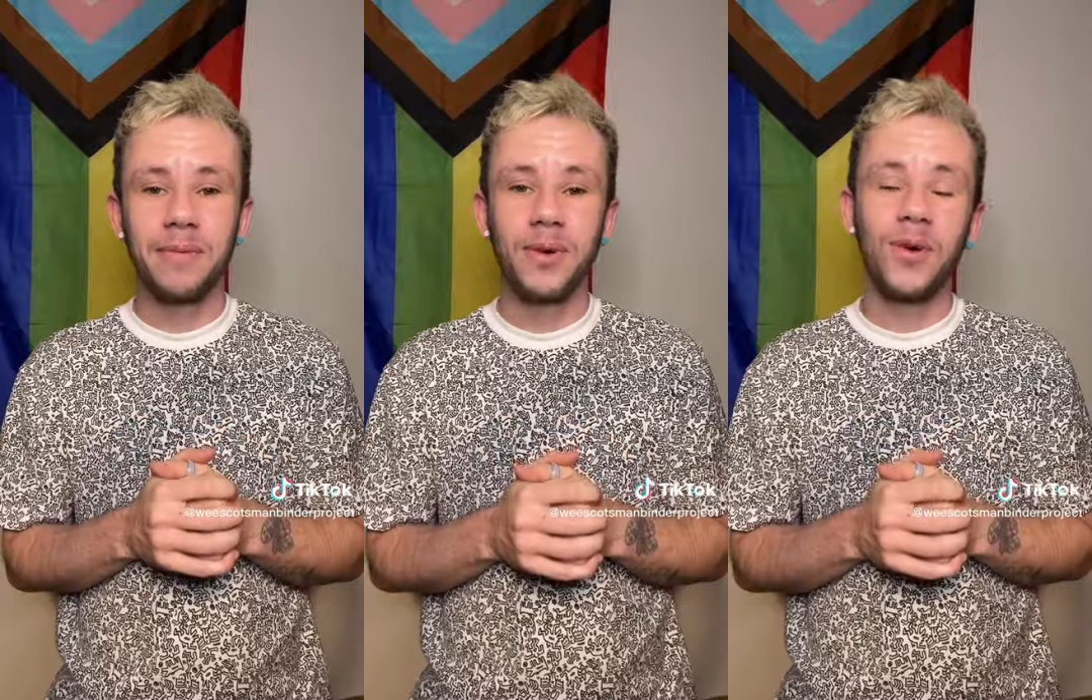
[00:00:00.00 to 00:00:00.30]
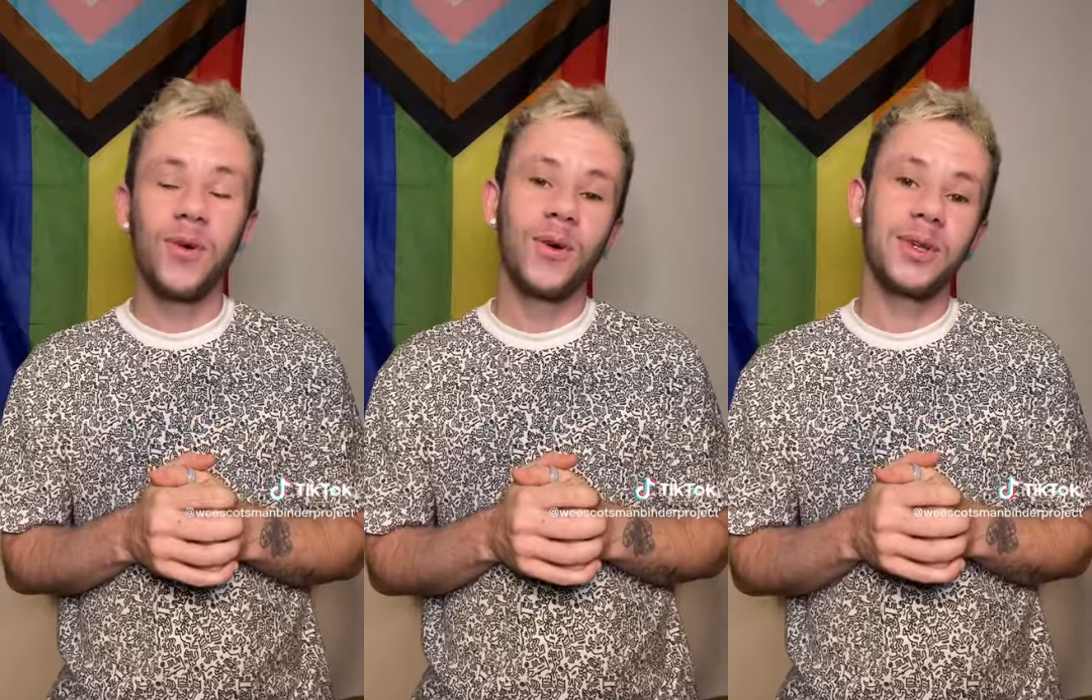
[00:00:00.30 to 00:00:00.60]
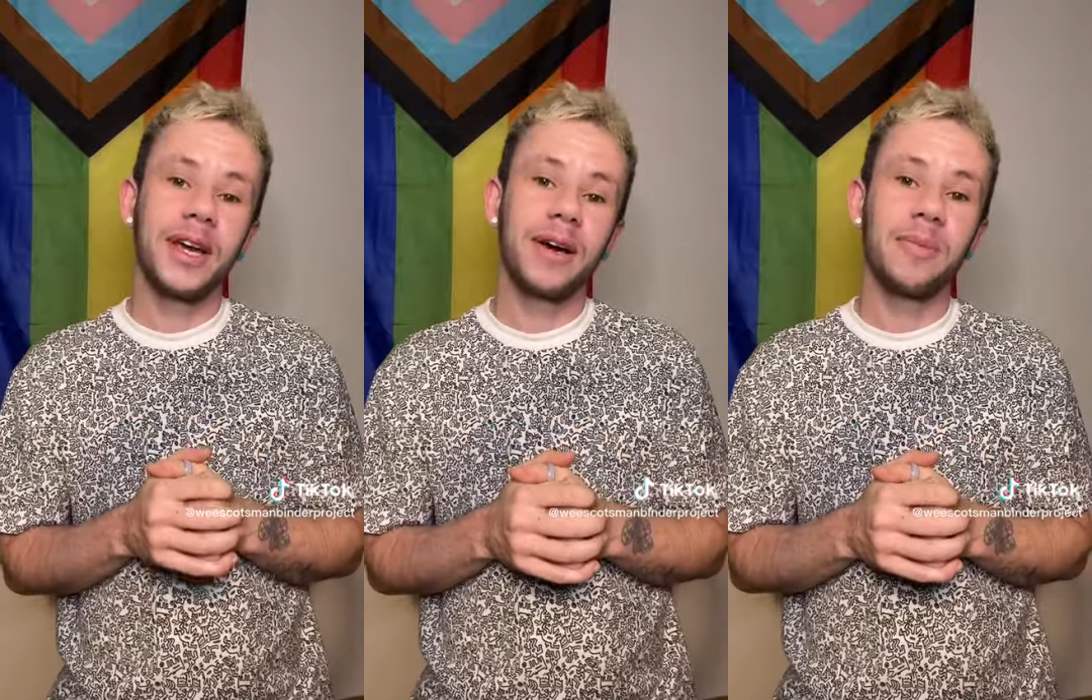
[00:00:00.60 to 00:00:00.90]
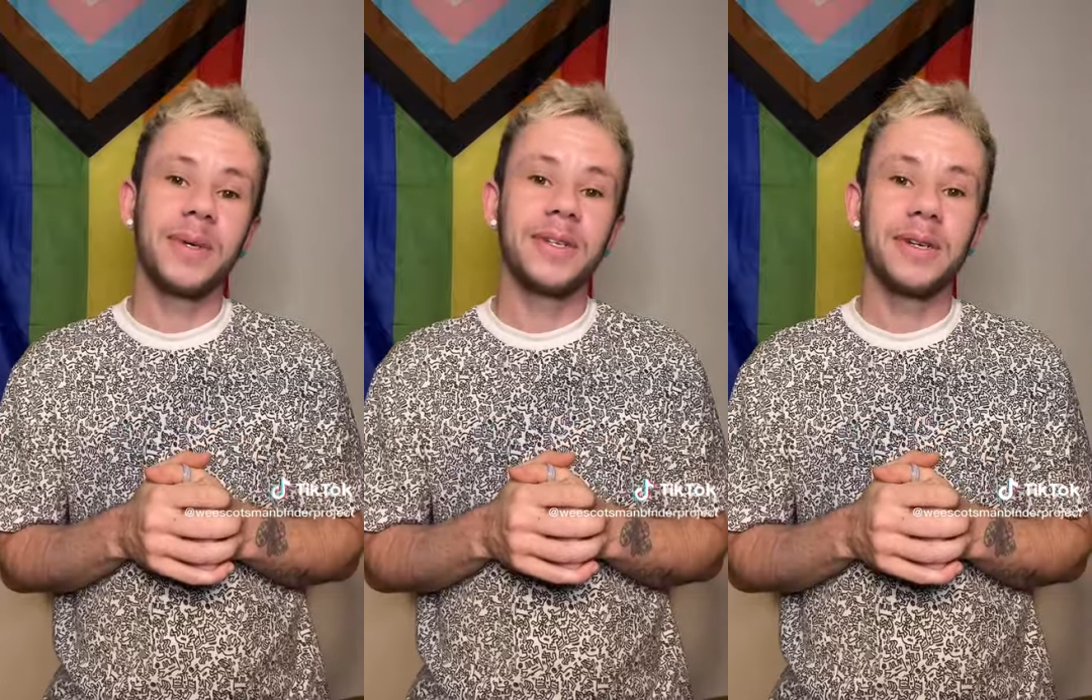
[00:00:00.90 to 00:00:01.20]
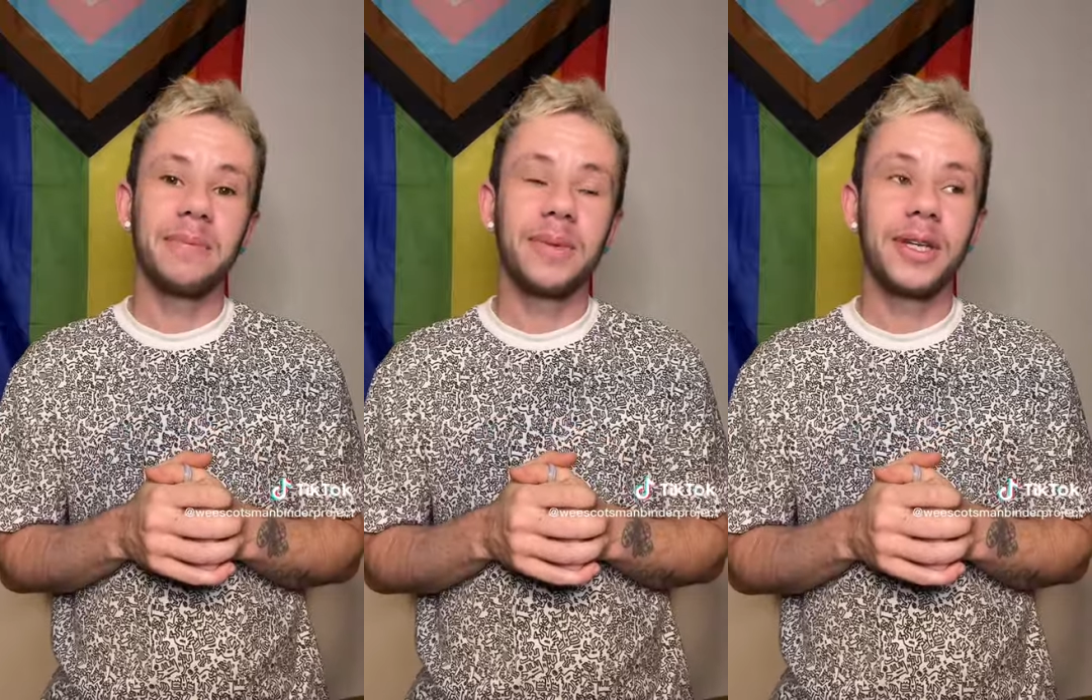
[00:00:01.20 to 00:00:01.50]
they will go to helping
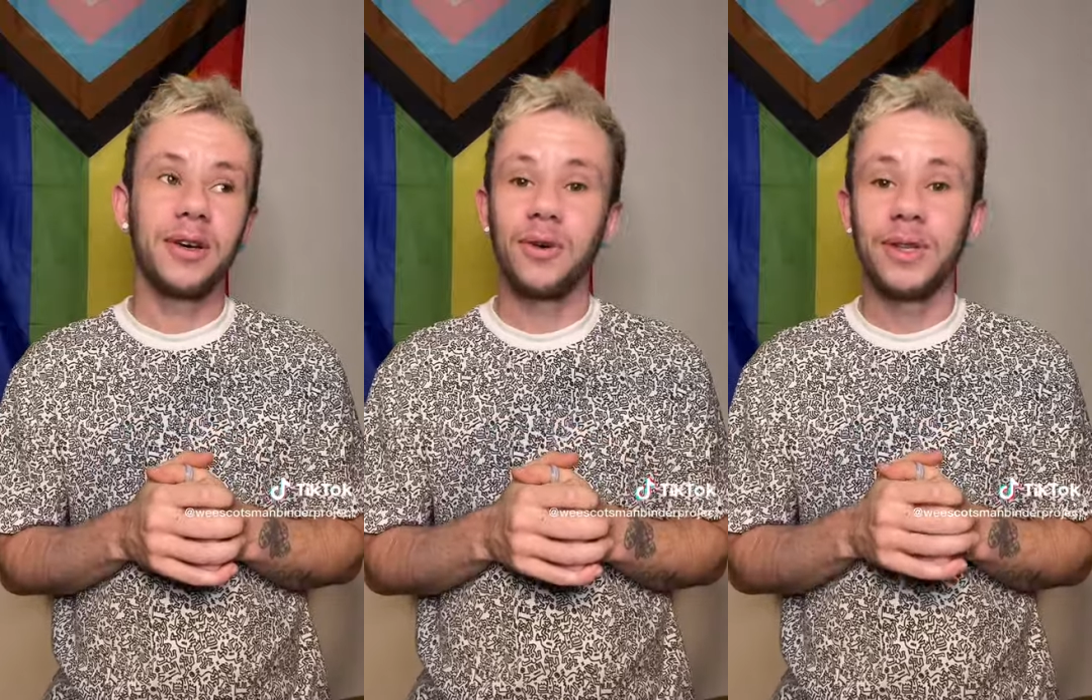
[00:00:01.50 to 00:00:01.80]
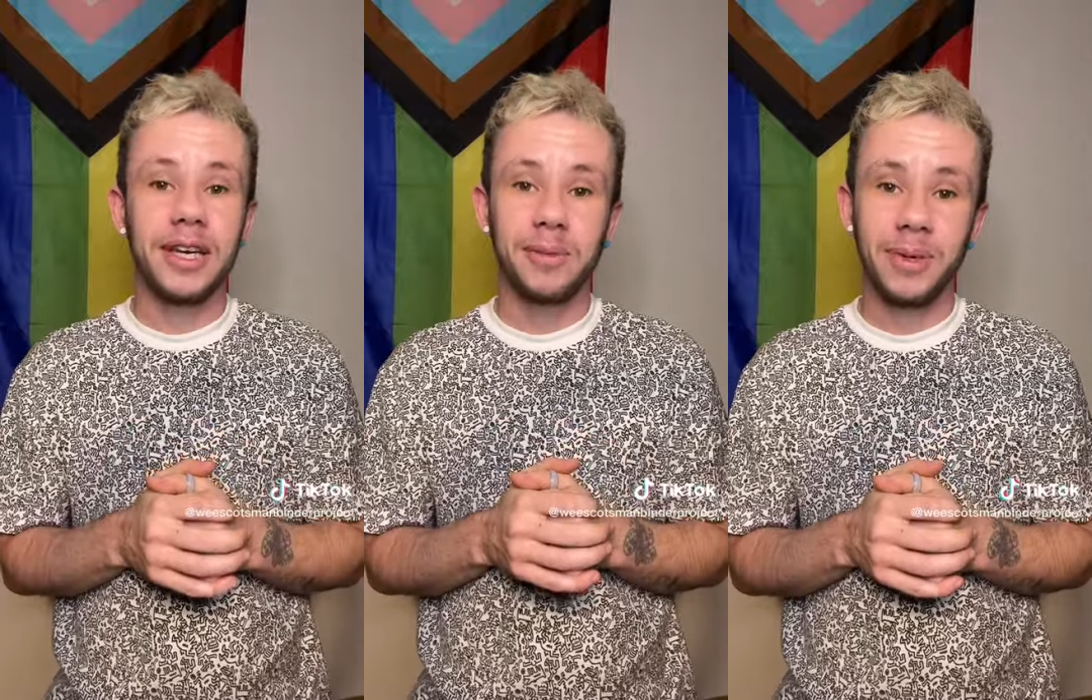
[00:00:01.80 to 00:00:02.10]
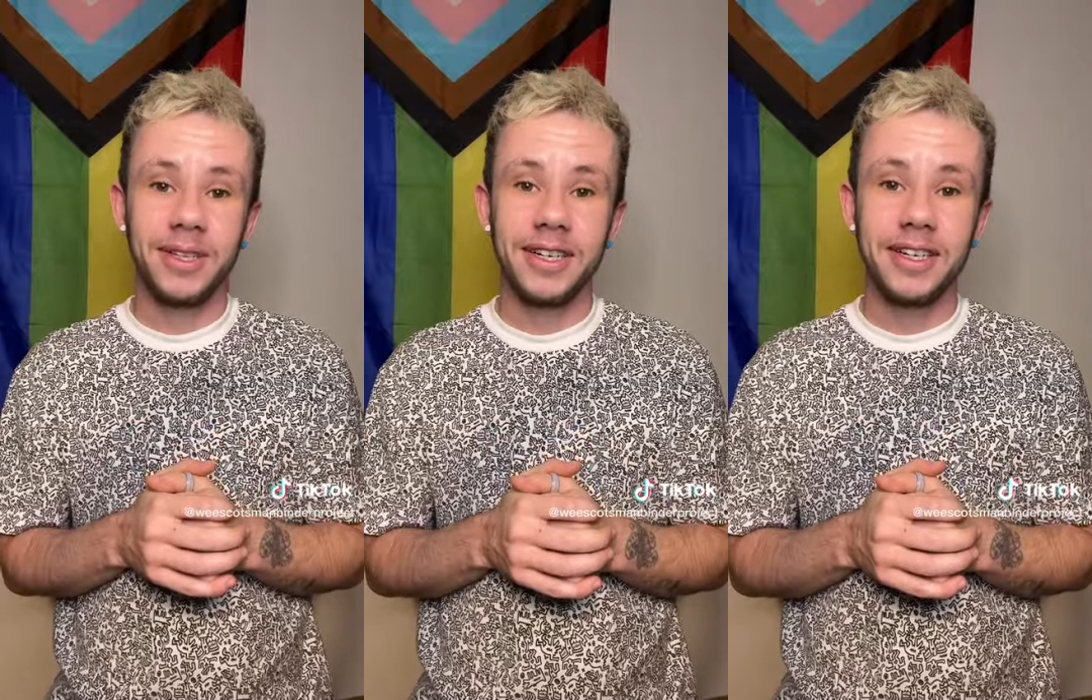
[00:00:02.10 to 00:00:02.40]
somebody who desperately